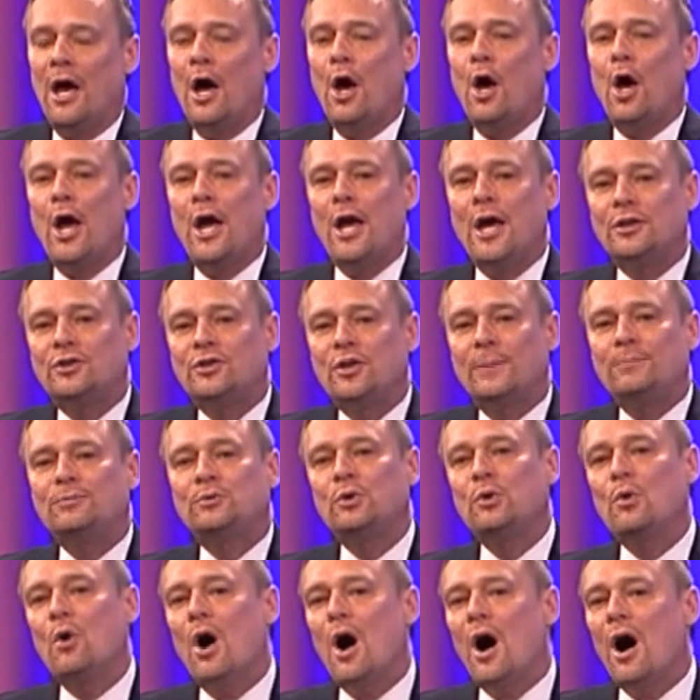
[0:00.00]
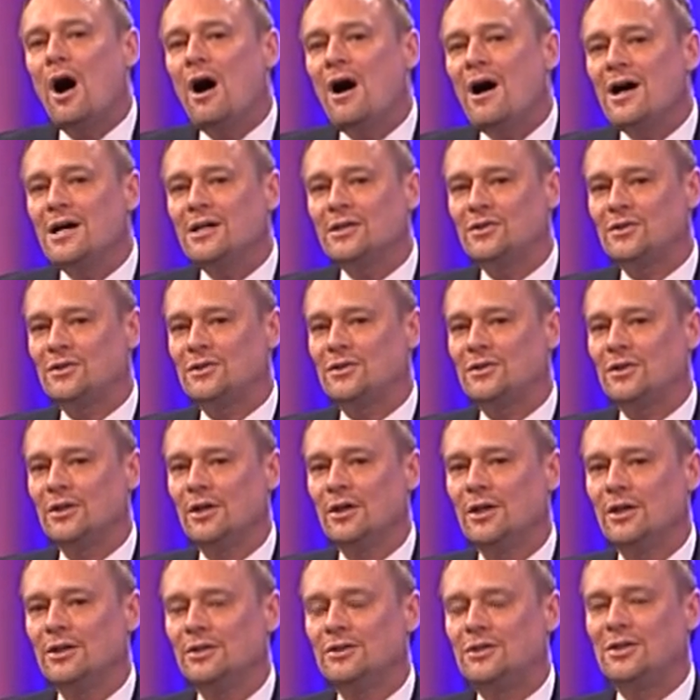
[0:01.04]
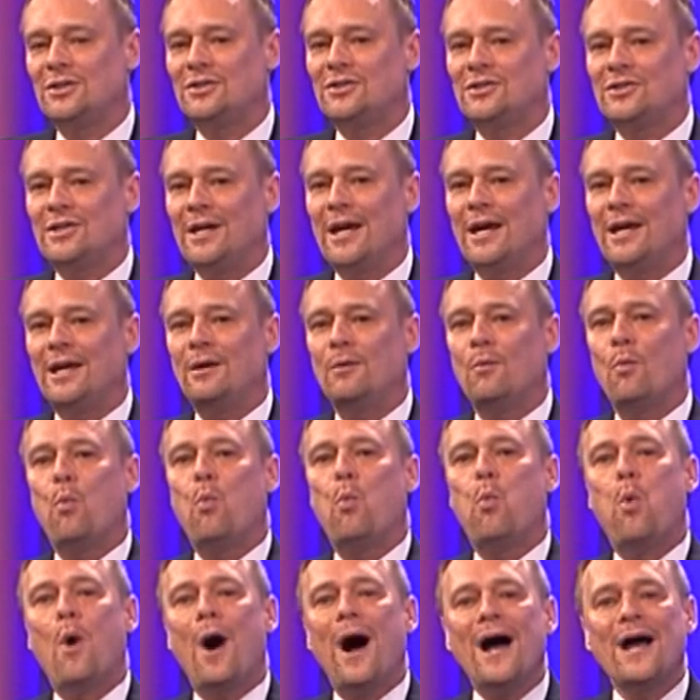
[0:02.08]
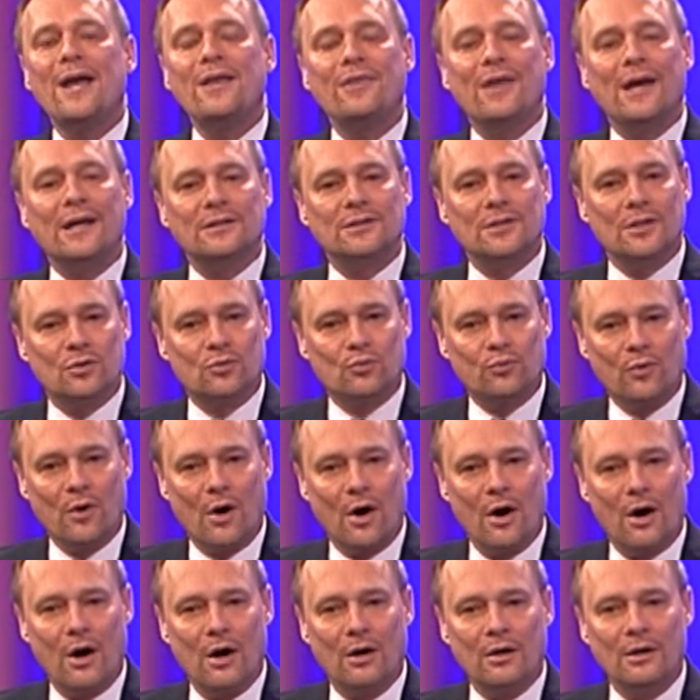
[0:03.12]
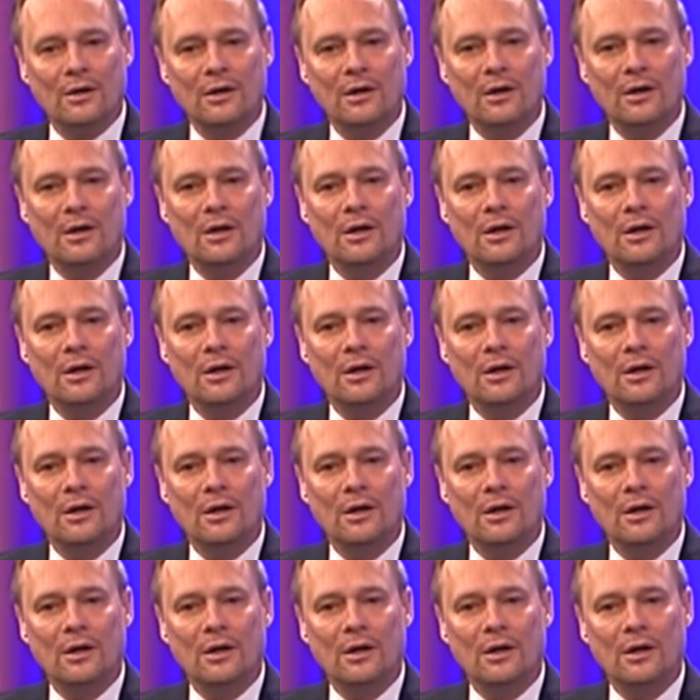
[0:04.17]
It's up to us to say why that is wrong,